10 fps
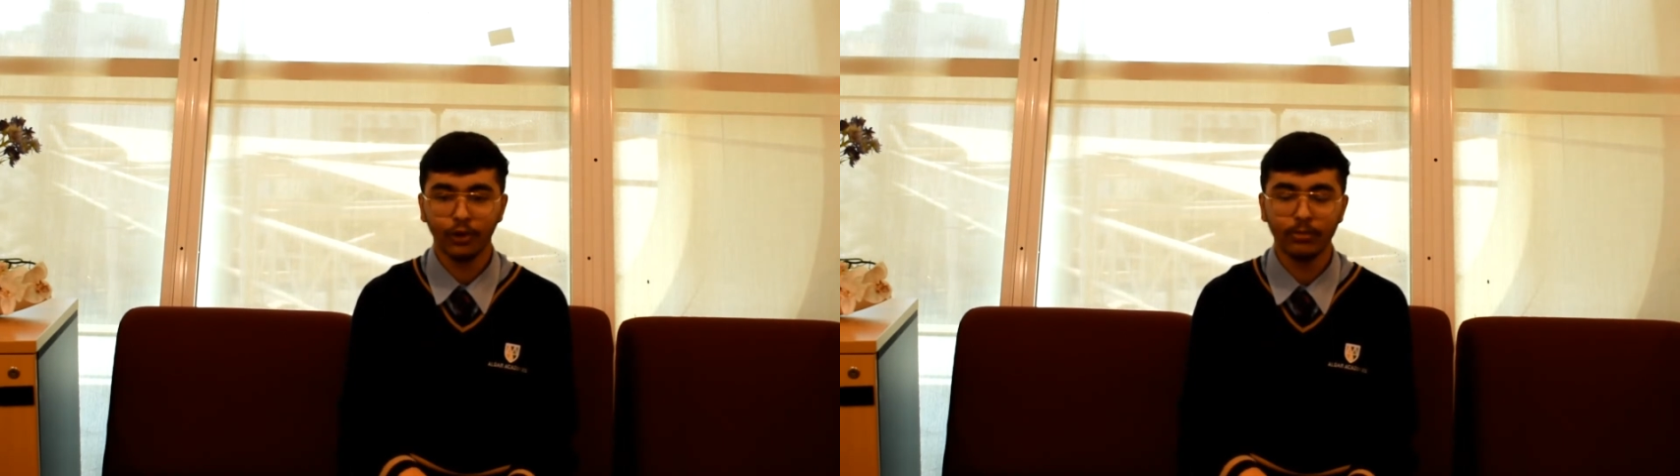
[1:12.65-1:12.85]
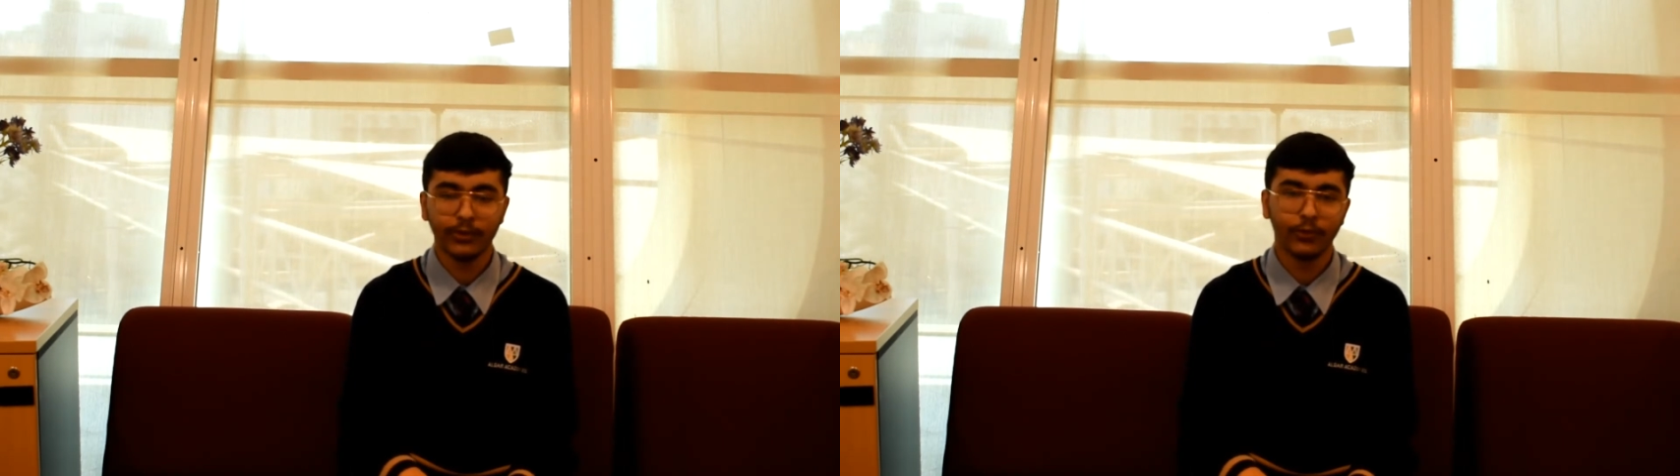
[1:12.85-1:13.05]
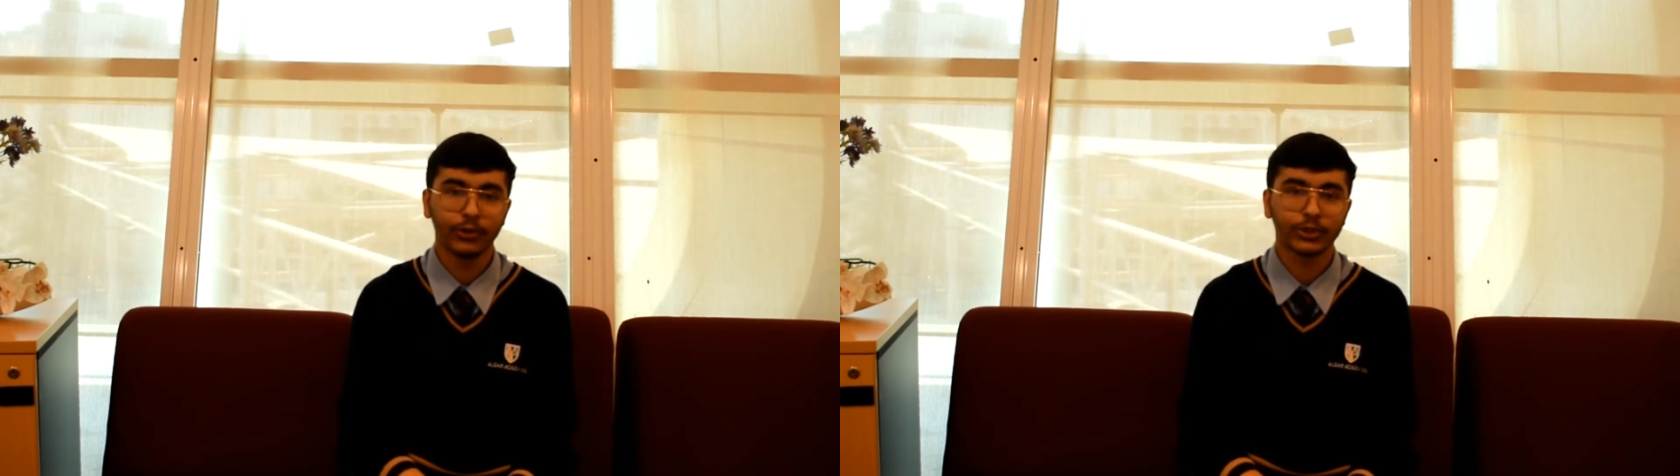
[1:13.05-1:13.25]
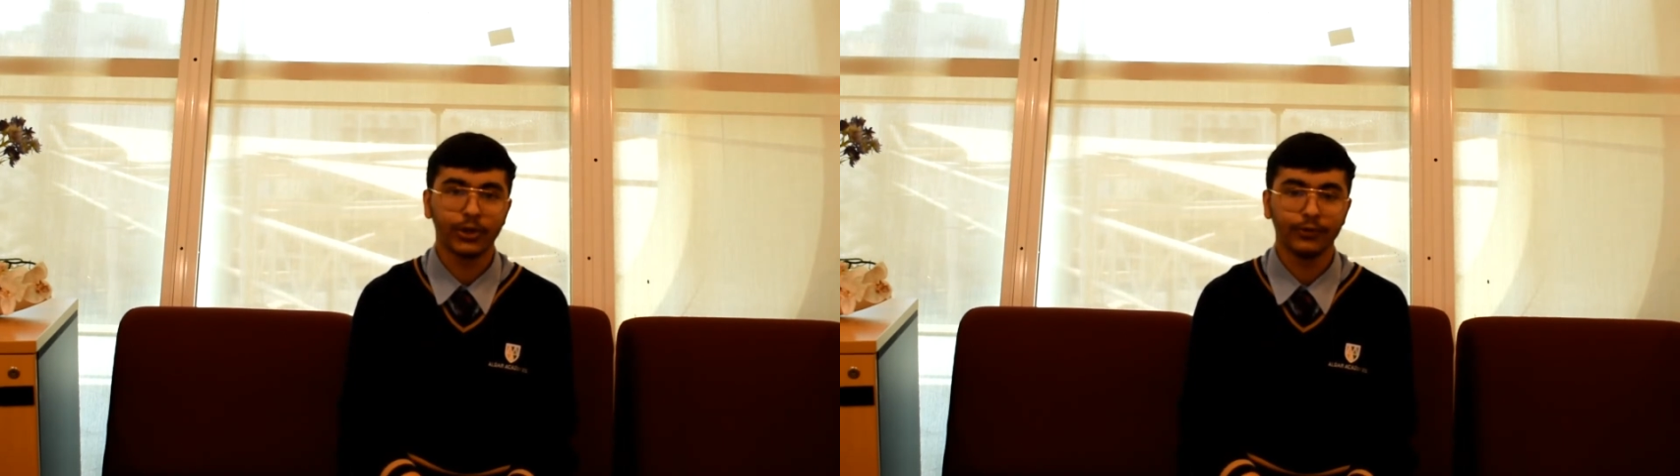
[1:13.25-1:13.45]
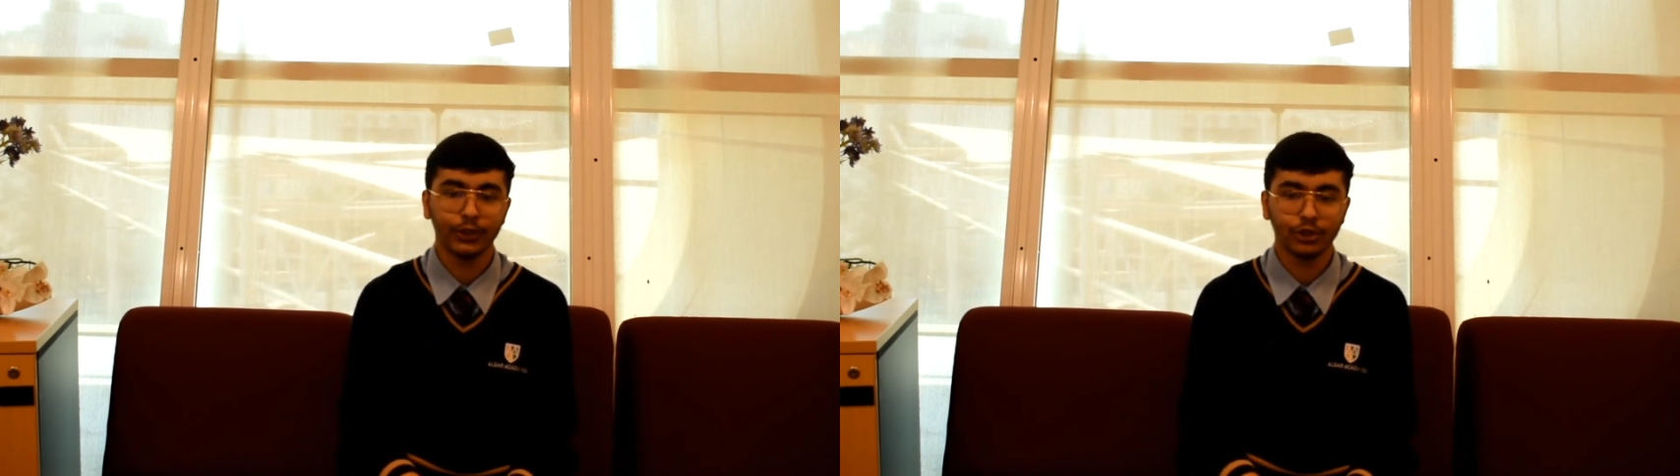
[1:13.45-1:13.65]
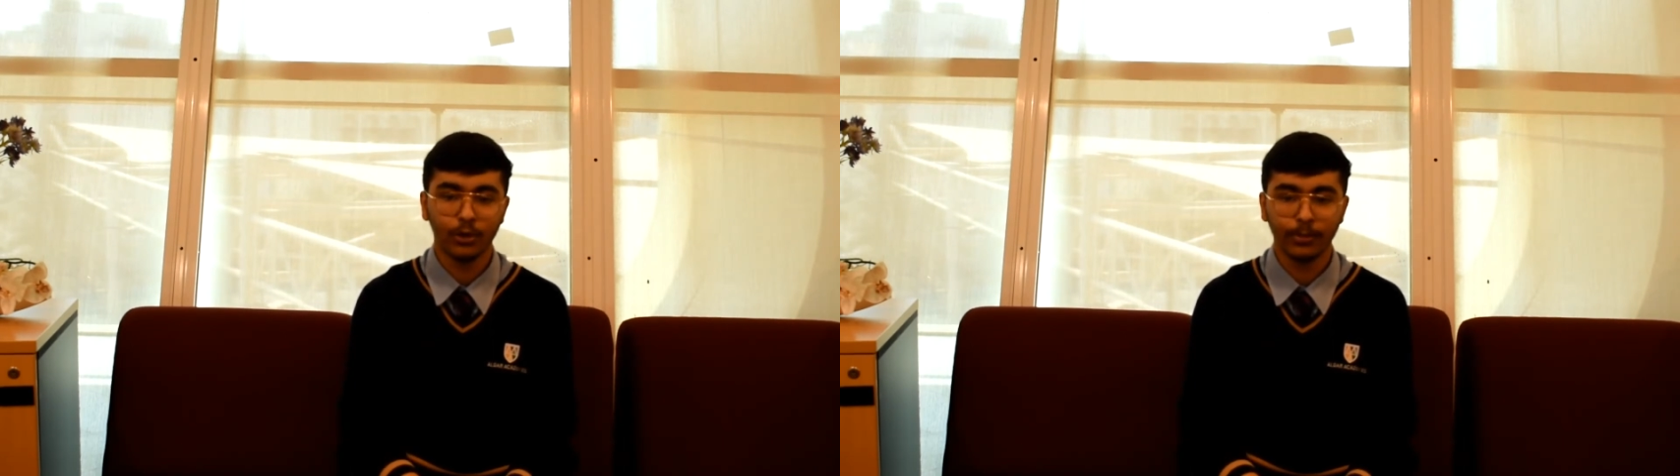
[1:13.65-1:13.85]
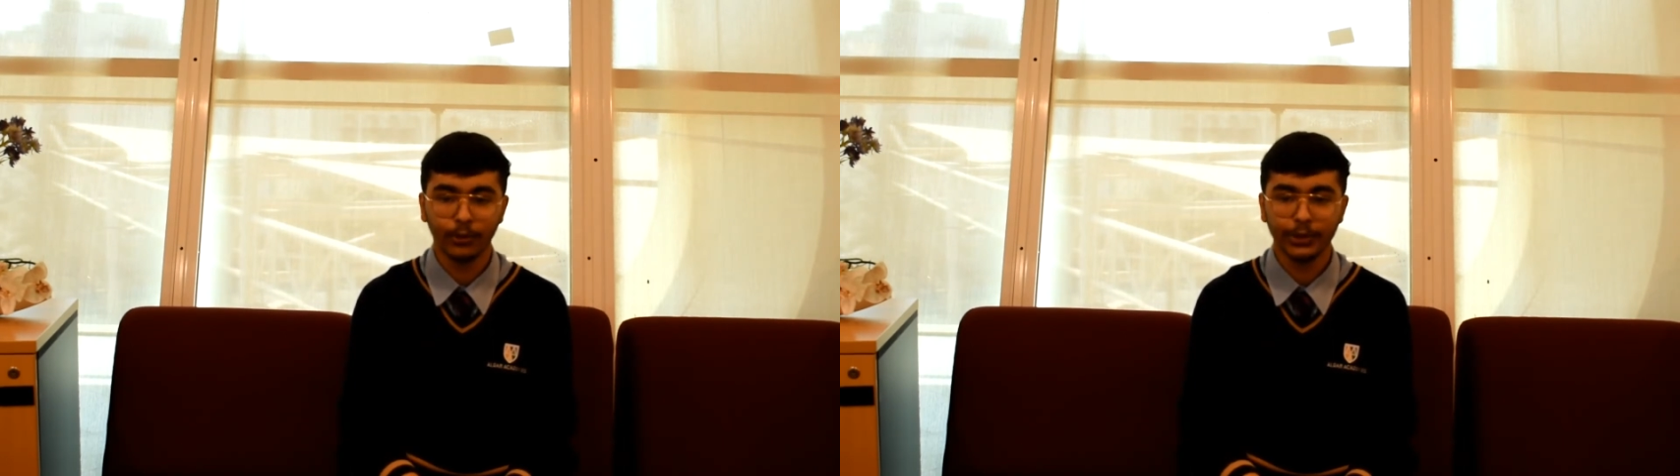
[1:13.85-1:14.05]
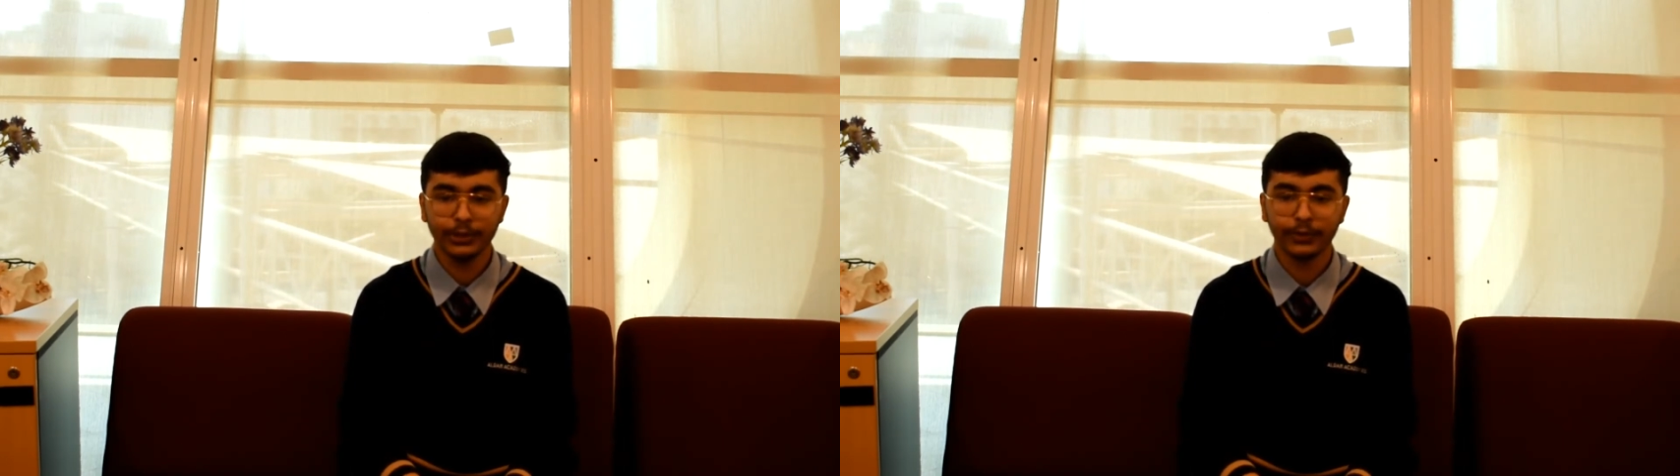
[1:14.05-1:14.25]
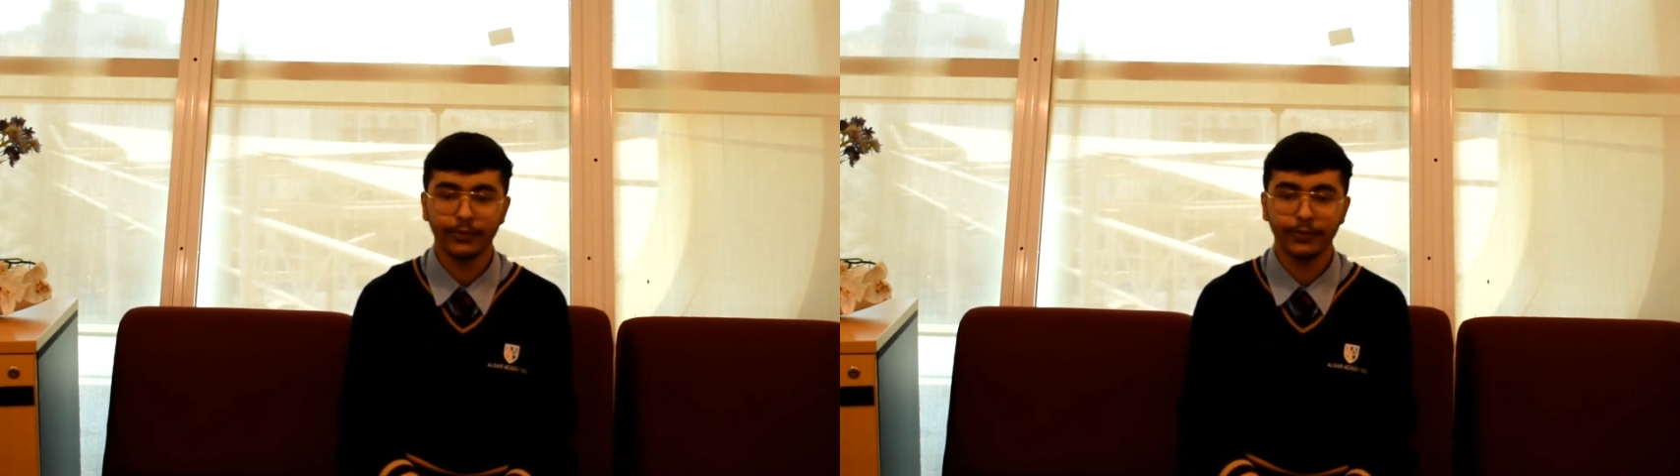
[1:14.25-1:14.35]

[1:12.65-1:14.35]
before the start of each component?